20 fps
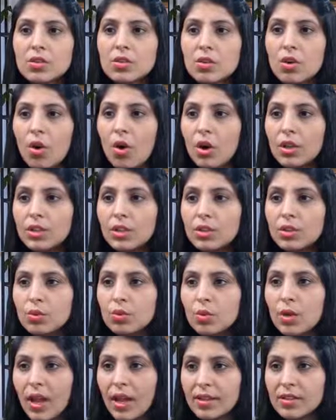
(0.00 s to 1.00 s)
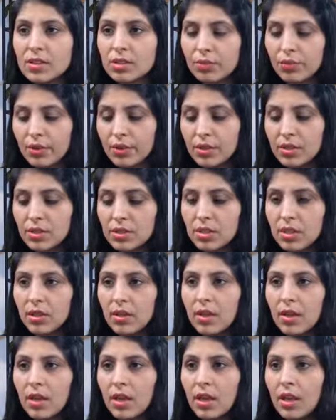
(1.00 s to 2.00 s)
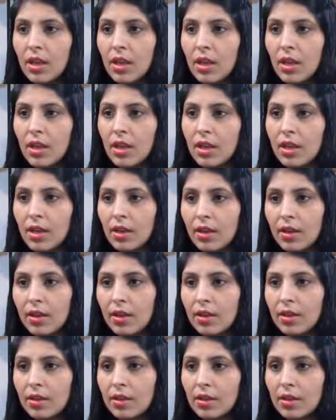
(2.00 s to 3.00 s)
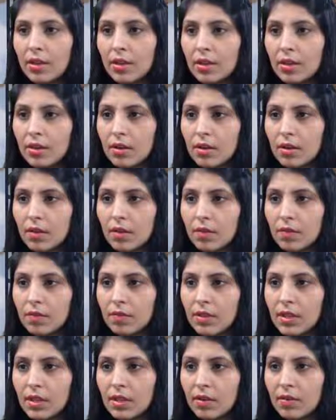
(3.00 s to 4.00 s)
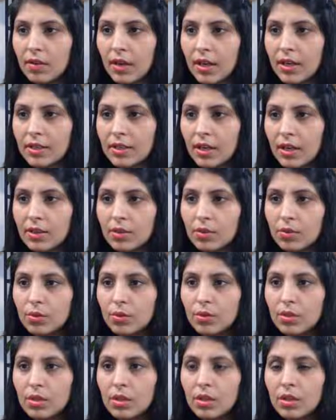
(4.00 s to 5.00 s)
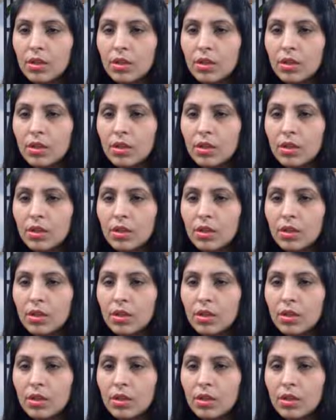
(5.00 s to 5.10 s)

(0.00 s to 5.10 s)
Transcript: draw the 2 lines first. Here we can write that code.